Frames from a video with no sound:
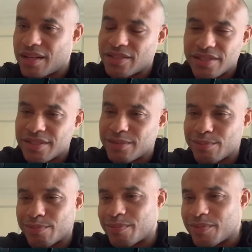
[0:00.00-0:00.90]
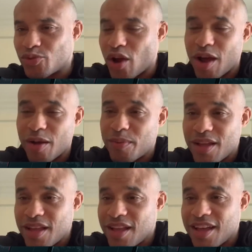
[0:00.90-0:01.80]
He doesn't just drop,
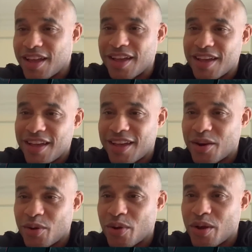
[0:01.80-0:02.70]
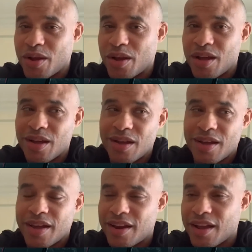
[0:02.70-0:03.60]
eh, you know,
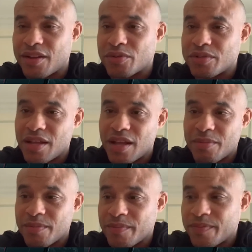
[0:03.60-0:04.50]
Henry's name.